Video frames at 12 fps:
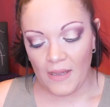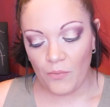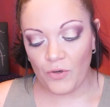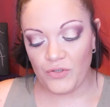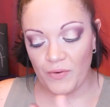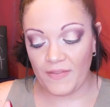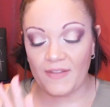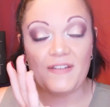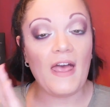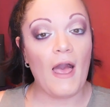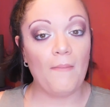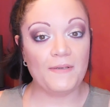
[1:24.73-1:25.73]
We're doing the
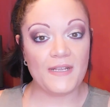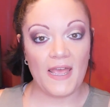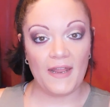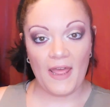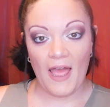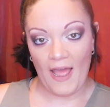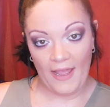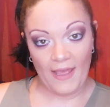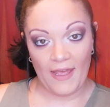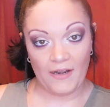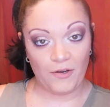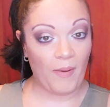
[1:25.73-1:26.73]
top 10
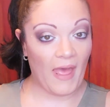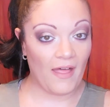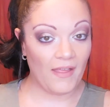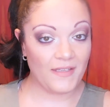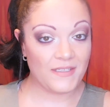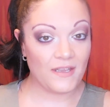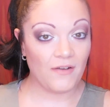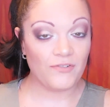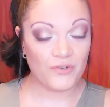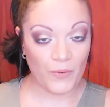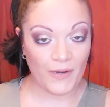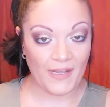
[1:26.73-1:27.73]
high-end palettes of
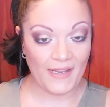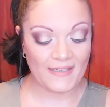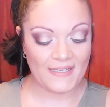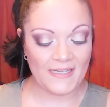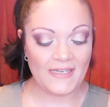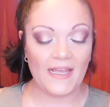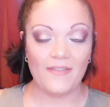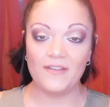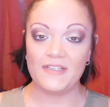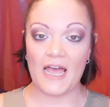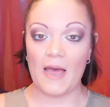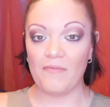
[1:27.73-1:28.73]
2018 and the
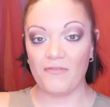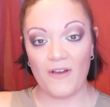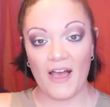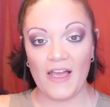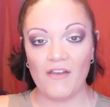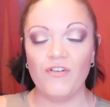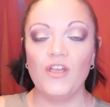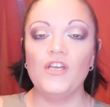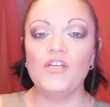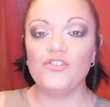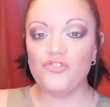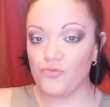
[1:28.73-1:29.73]
top 5
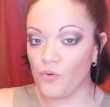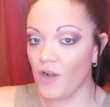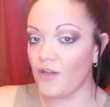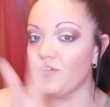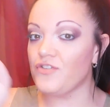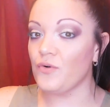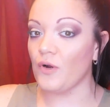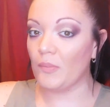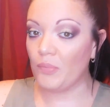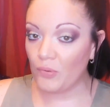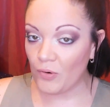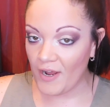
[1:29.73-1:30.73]
drugstore
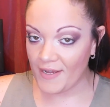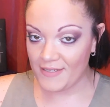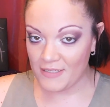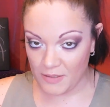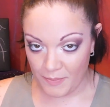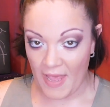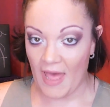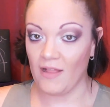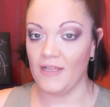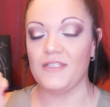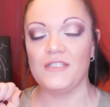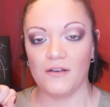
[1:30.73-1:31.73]
priced
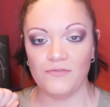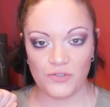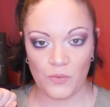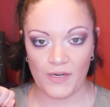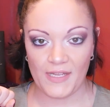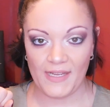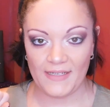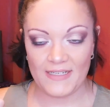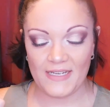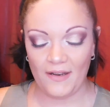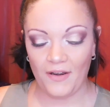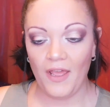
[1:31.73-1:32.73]
palettes of
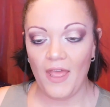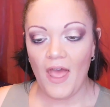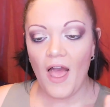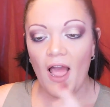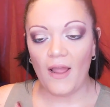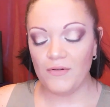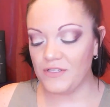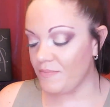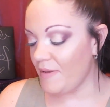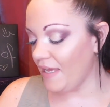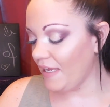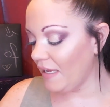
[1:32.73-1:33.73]
2018. I was
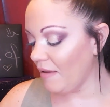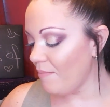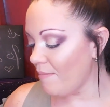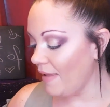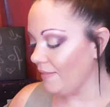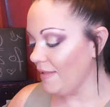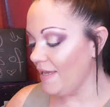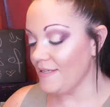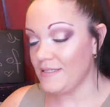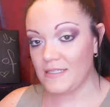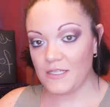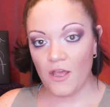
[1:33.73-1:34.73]
making my
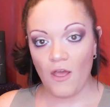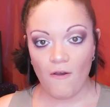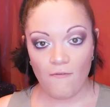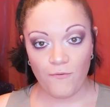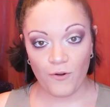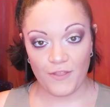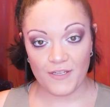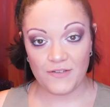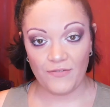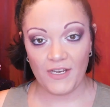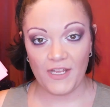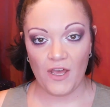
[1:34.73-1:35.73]
list for this
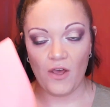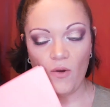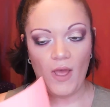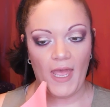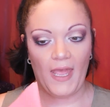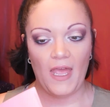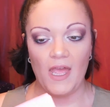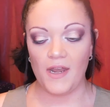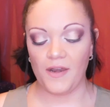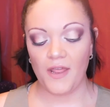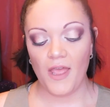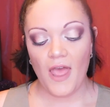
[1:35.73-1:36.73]
video
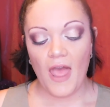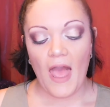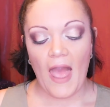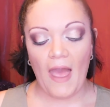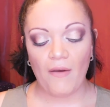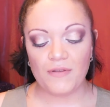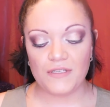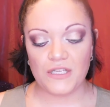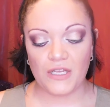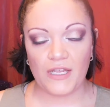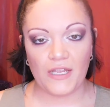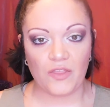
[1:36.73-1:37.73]
and I was
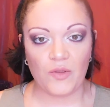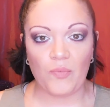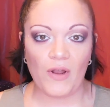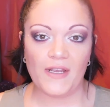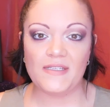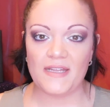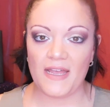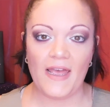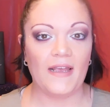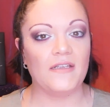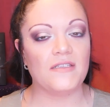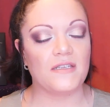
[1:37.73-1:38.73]
looking at the price
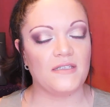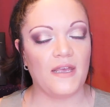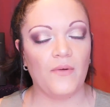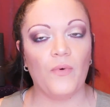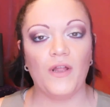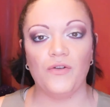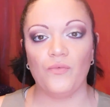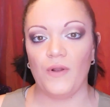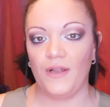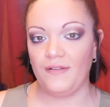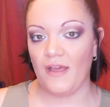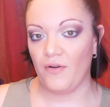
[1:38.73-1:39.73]
tags because I wanted to
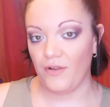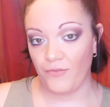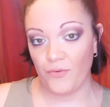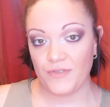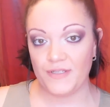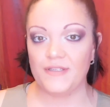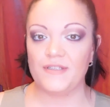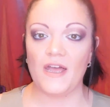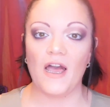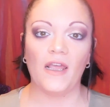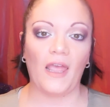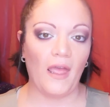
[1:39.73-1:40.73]
write down if it was in
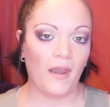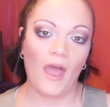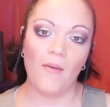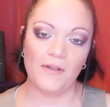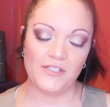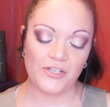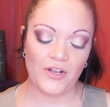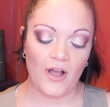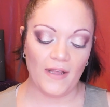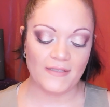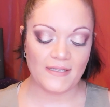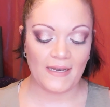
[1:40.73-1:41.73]
stock and how much it
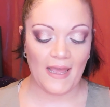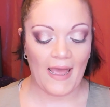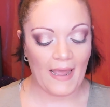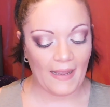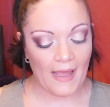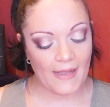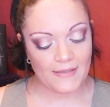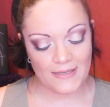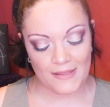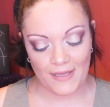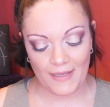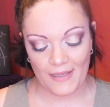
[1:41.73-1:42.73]
cost. And I got to
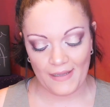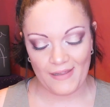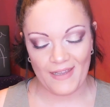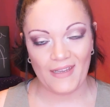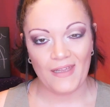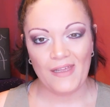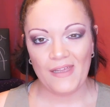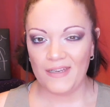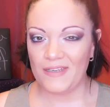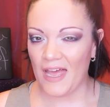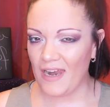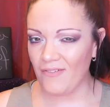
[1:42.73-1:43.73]
thinking, like,
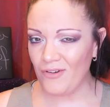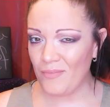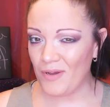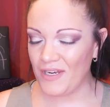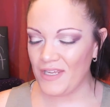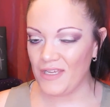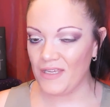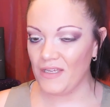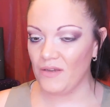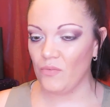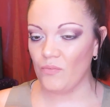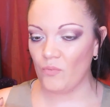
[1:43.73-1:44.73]
not everybody
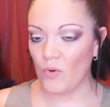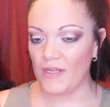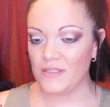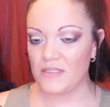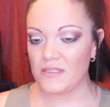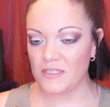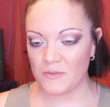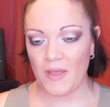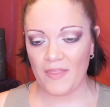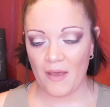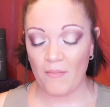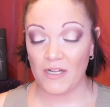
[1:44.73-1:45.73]
wants to
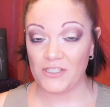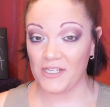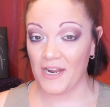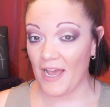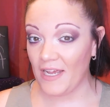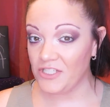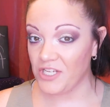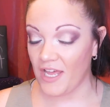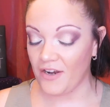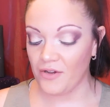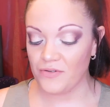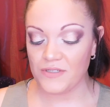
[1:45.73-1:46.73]
spend that much on
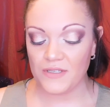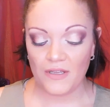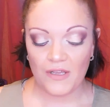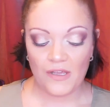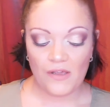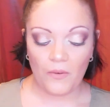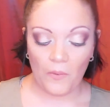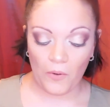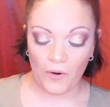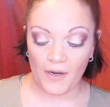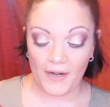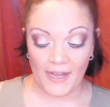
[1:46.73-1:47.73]
eyeshadows
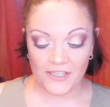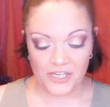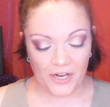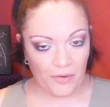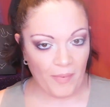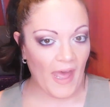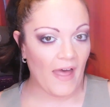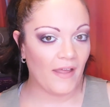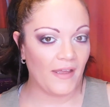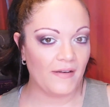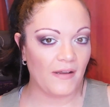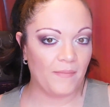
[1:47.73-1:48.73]
or an eyeshadow
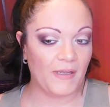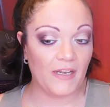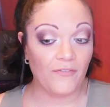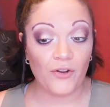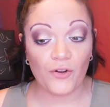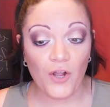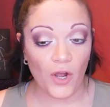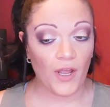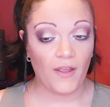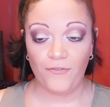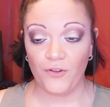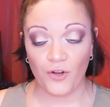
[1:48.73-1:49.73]
palette. I mean, if you're
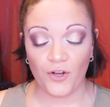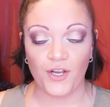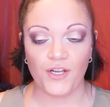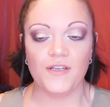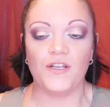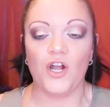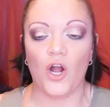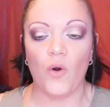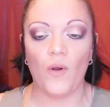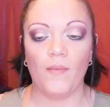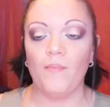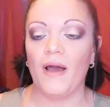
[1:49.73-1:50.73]
gonna
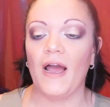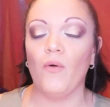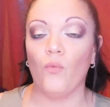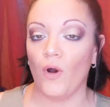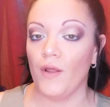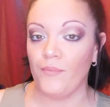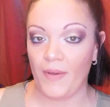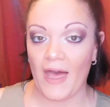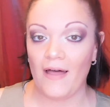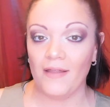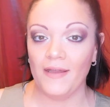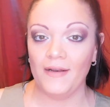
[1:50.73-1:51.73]
go and buy one
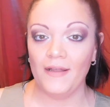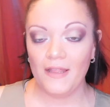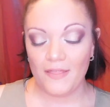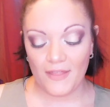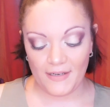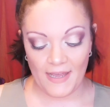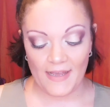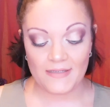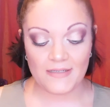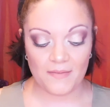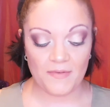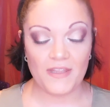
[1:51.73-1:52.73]
palette, then yes,
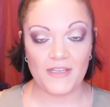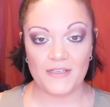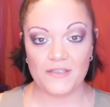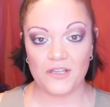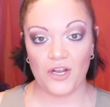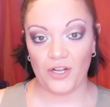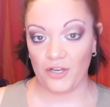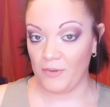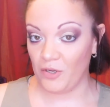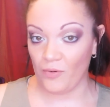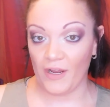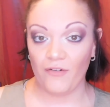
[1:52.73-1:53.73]
some of these are gonna be
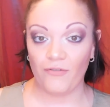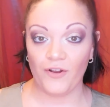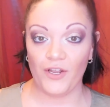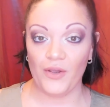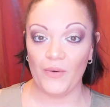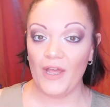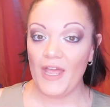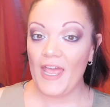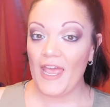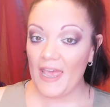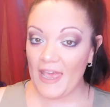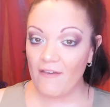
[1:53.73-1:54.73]
great for you.
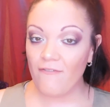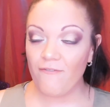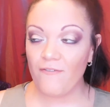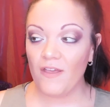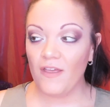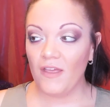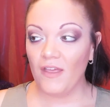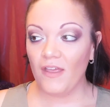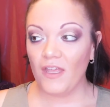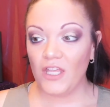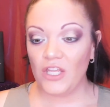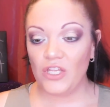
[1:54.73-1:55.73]
If
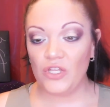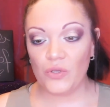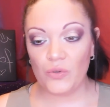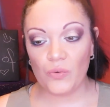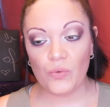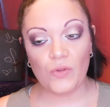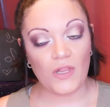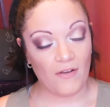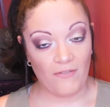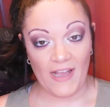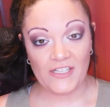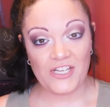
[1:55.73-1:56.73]
you
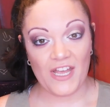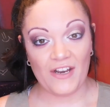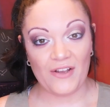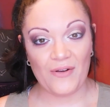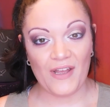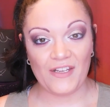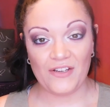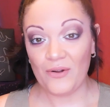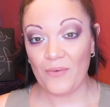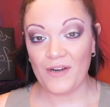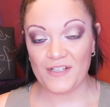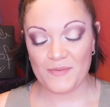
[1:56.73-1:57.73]
love eyeshadow and you
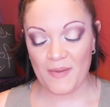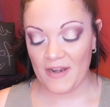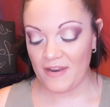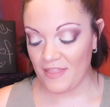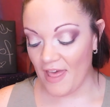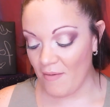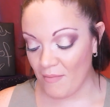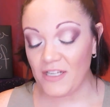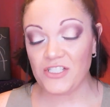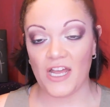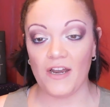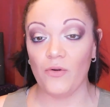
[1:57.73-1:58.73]
don't want to spend that
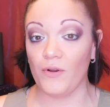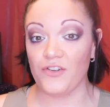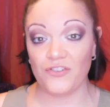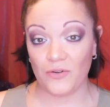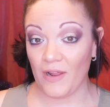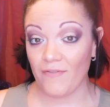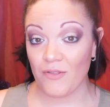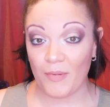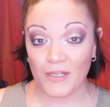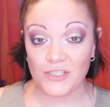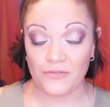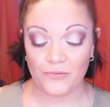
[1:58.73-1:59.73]
much on it, or you just don't have the
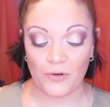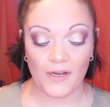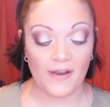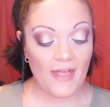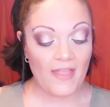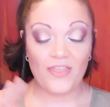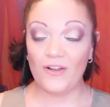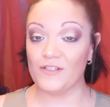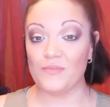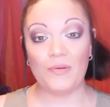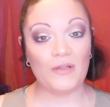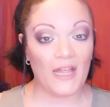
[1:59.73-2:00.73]
budget for it,
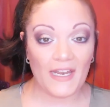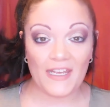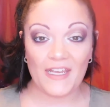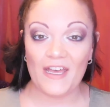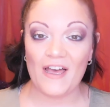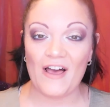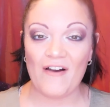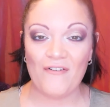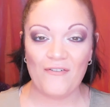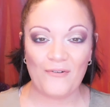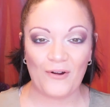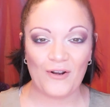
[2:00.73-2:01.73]
there's plenty of
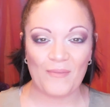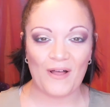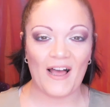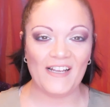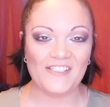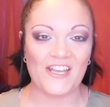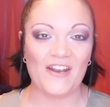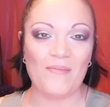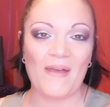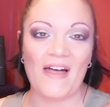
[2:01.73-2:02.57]
affordable eyeshadow